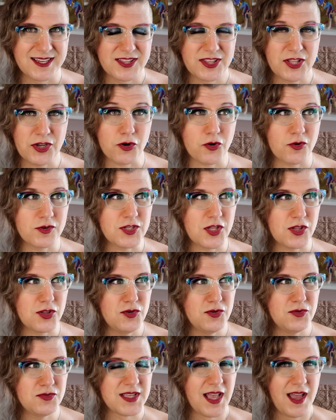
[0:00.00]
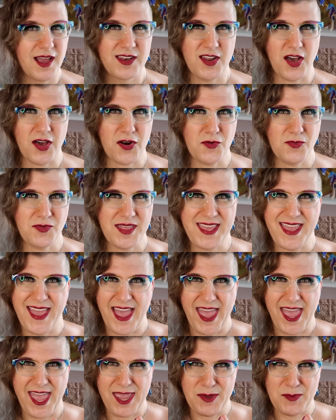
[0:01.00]
They're going to lose not only
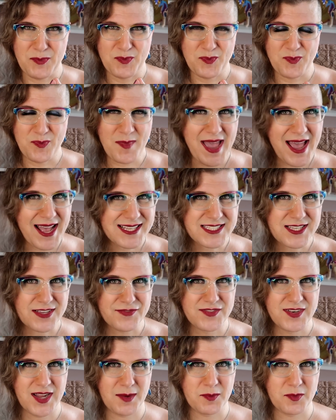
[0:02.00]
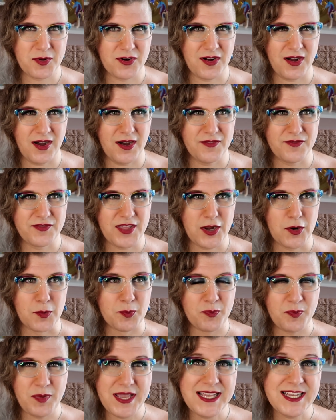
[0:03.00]
a massive number of their
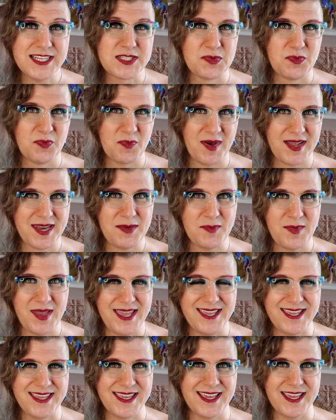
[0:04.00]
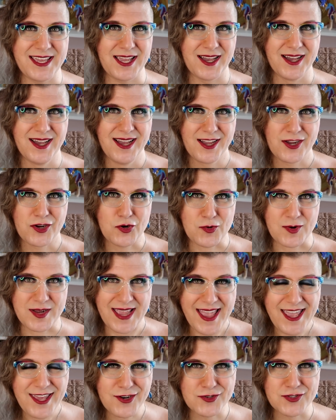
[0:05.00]
biggest money-making
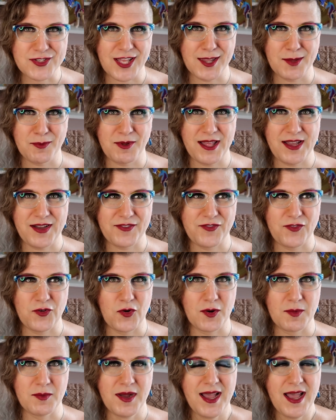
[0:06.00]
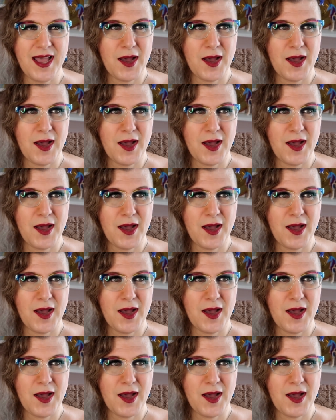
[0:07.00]
creators on the platform,